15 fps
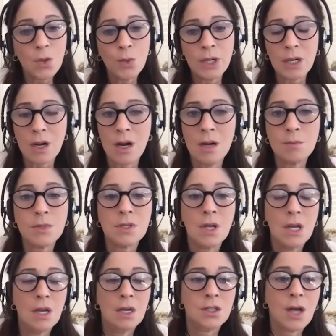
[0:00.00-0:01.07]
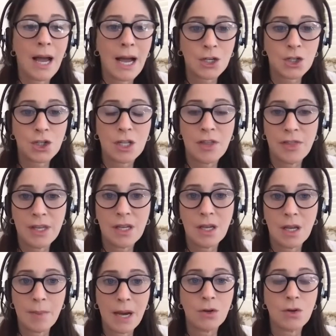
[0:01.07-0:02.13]
it comes to actually thinking
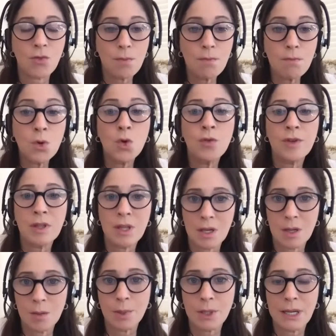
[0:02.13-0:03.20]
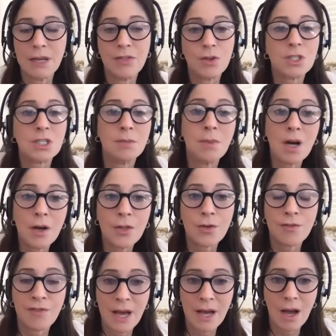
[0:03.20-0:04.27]
about removing the implant, there's some other
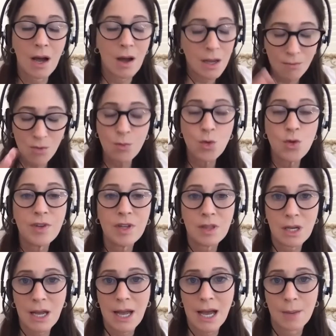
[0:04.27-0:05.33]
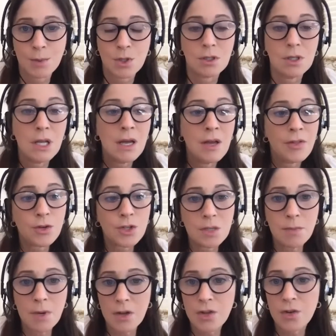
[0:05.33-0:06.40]
removing the capsule, there's
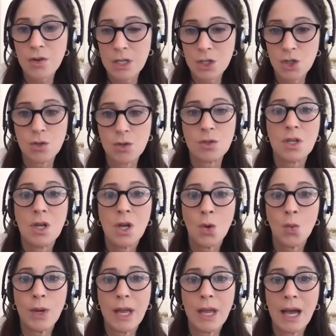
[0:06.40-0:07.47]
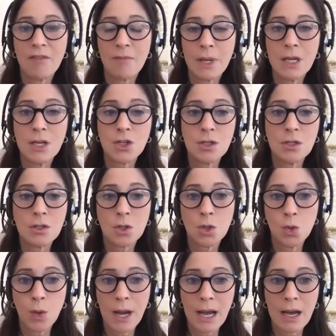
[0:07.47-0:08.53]
some other issues. We have patients
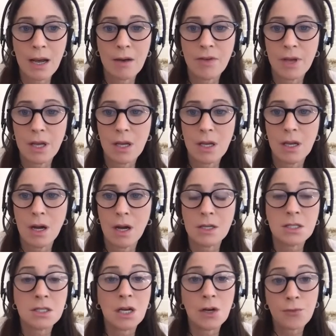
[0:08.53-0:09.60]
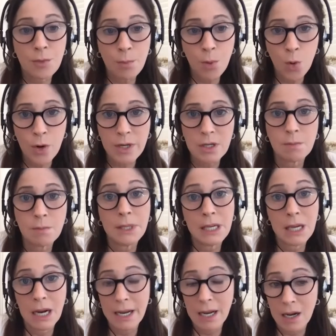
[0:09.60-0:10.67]
who have a self-reported
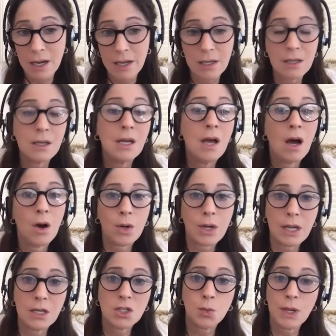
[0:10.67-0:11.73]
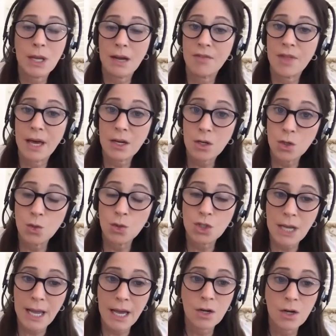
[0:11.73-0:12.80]
BII. Okay, so we have that huge
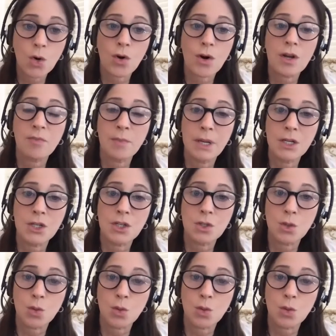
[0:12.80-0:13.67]
category of patients who are